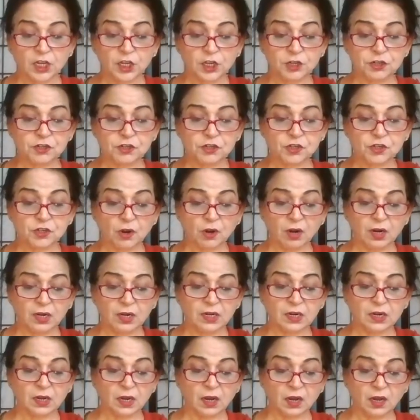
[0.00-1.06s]
he shot
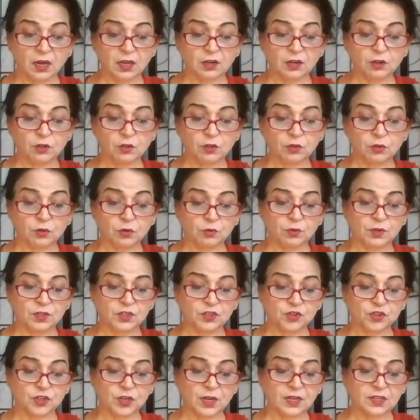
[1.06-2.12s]
Khar through
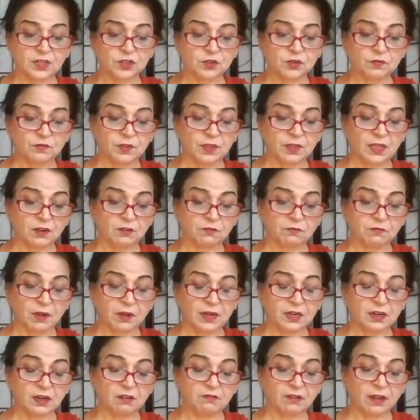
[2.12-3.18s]
his chest with that
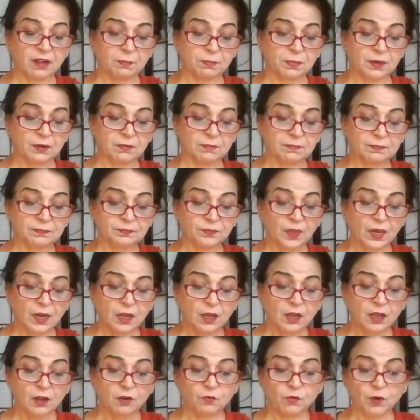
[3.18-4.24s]
final weapon.
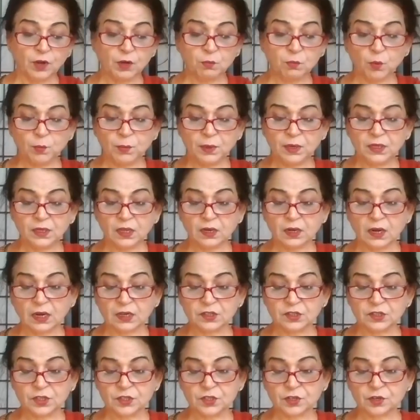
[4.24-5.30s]
One moment the
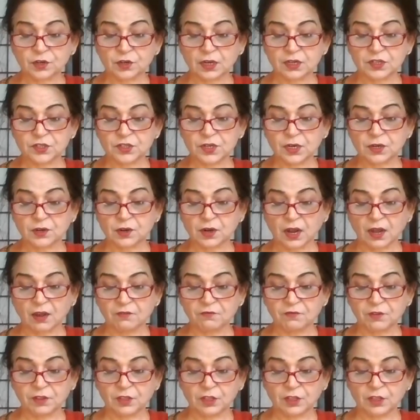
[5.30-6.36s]
Rakshas rushed at
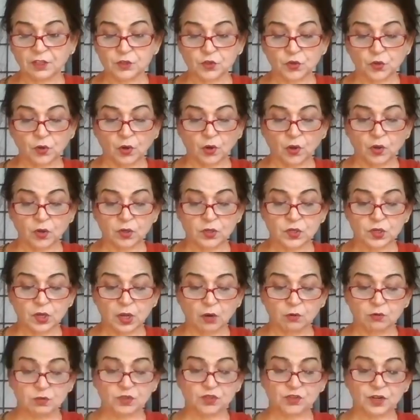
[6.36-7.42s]
Ram with his claws
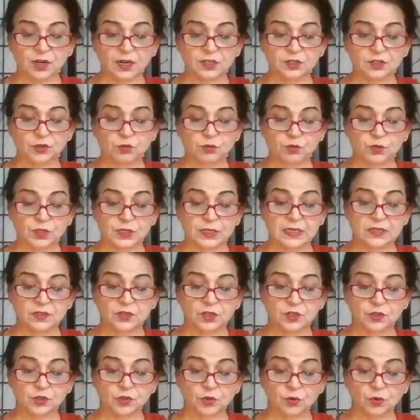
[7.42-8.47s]
outstretched to seize
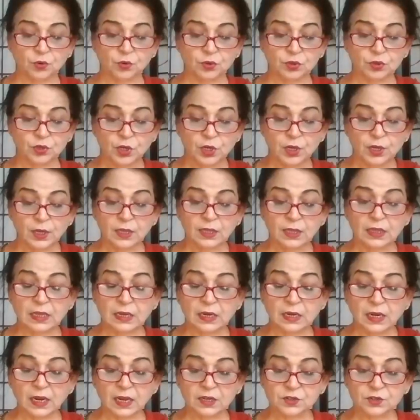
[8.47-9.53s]
his throat. The
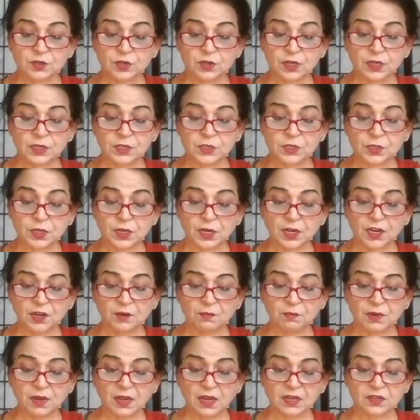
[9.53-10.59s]
next he
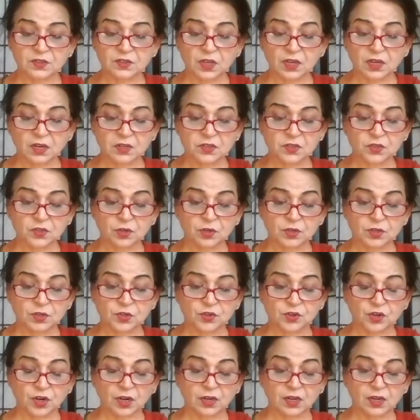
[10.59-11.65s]
screamed as the astra
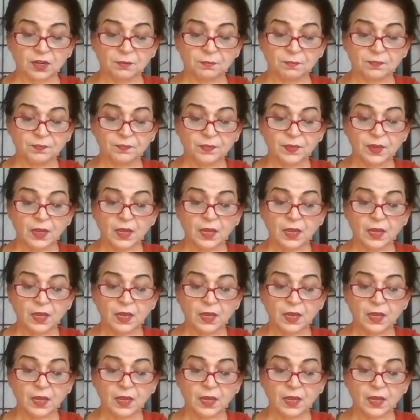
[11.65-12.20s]
struck him